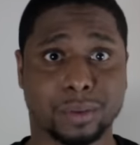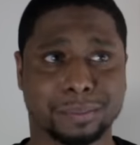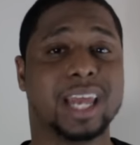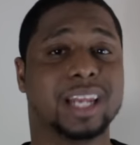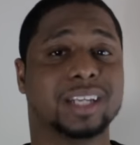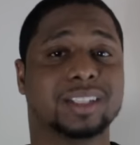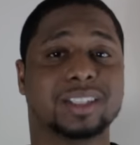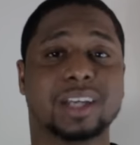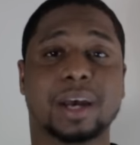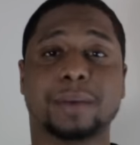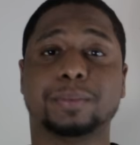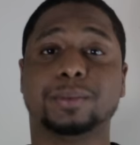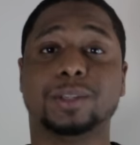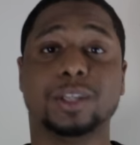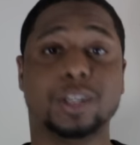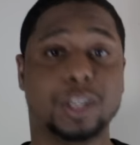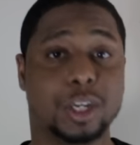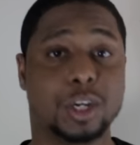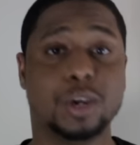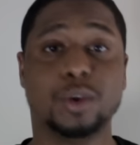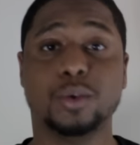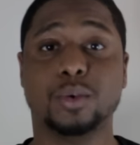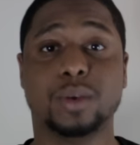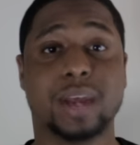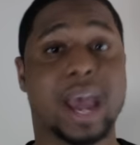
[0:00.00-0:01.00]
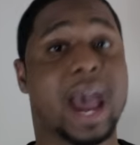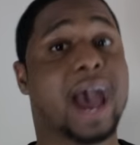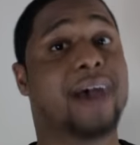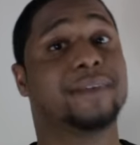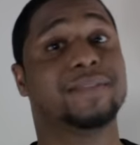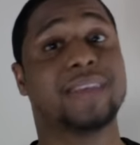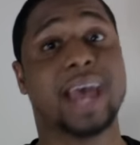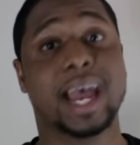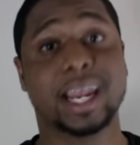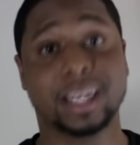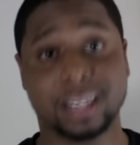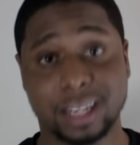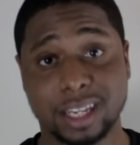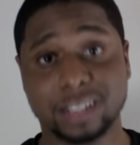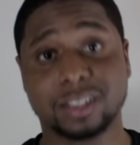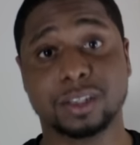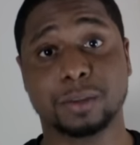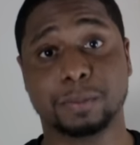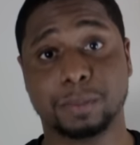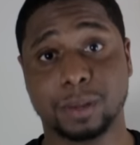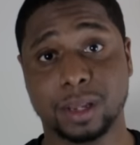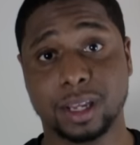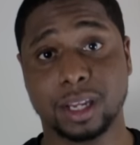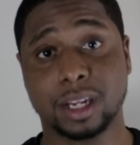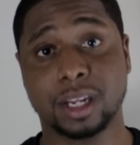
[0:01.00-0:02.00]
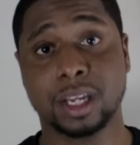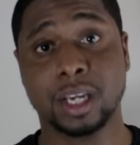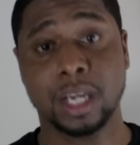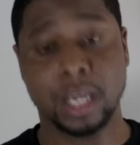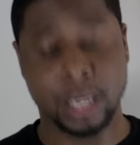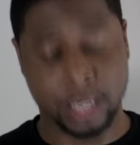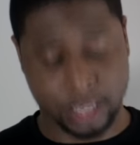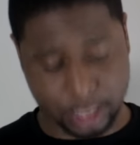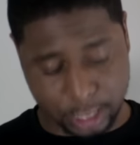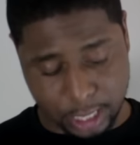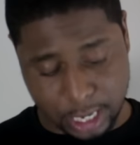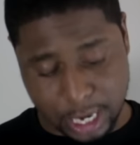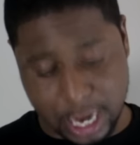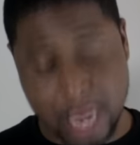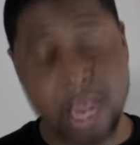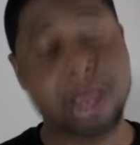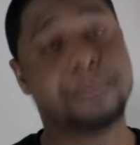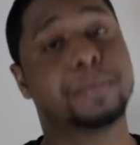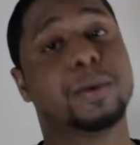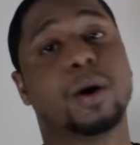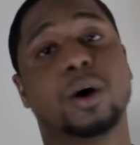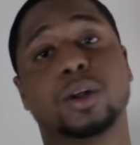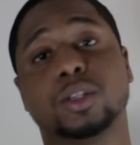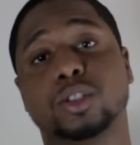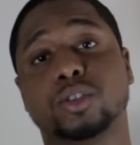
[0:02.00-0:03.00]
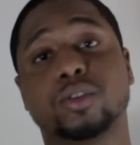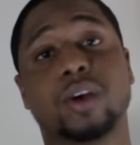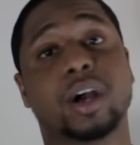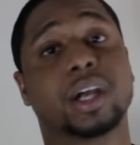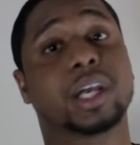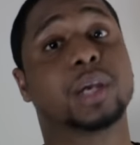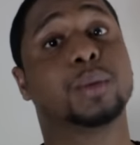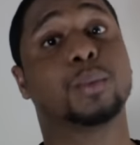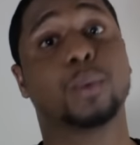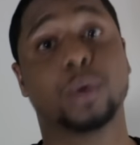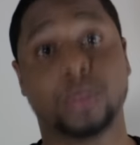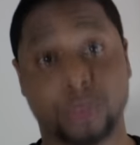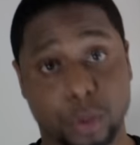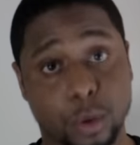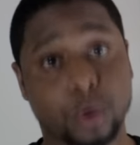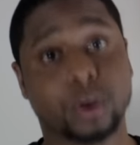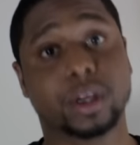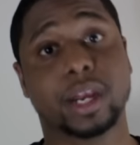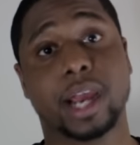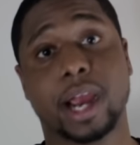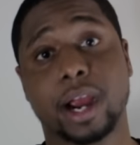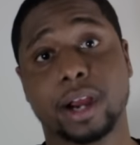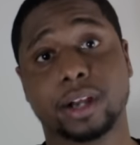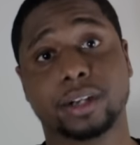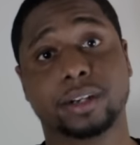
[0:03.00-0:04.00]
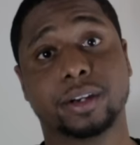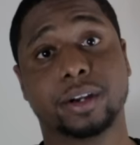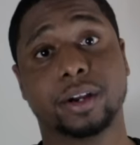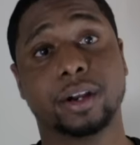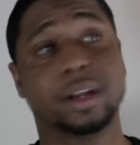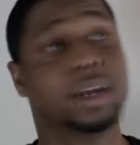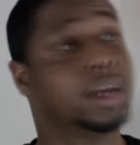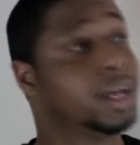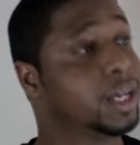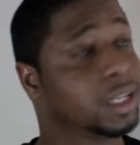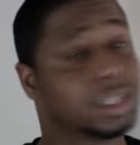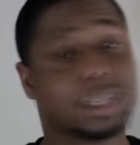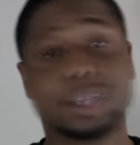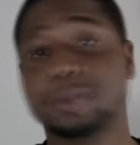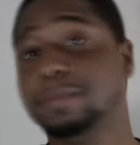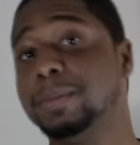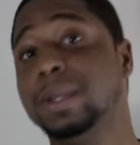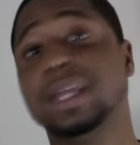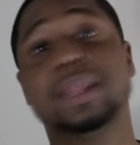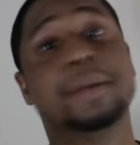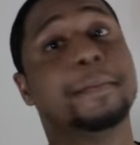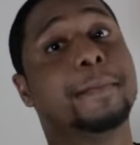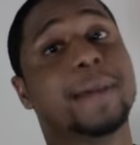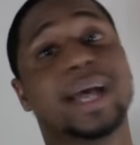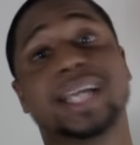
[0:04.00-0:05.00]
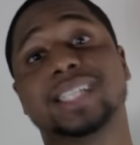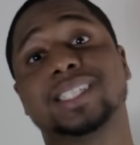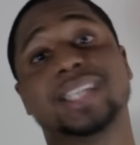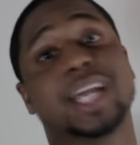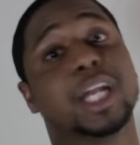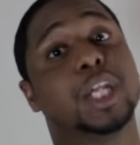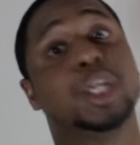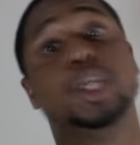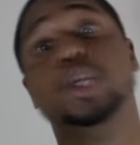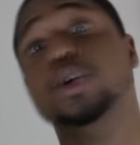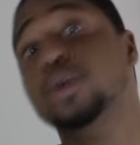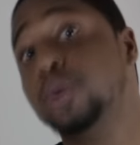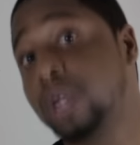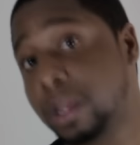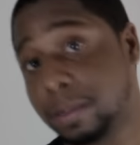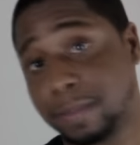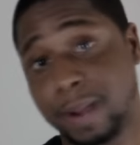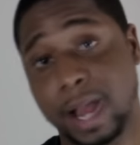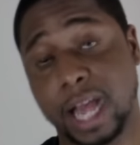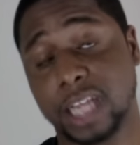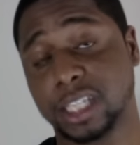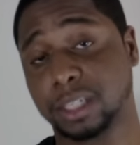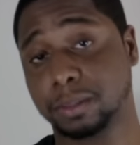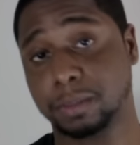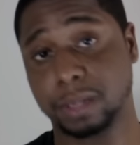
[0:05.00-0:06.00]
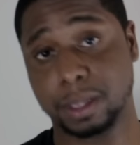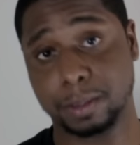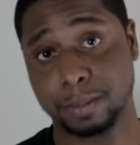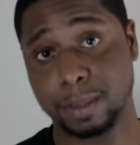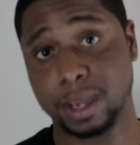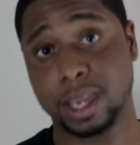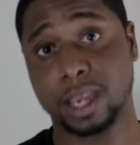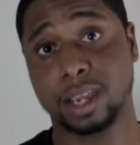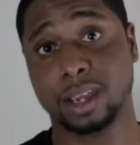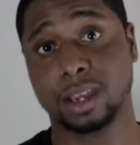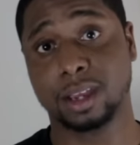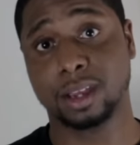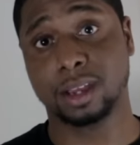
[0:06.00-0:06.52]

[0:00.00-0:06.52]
It is up to you to have that discipline to keep on trucking with your character to be the best that you can possibly be.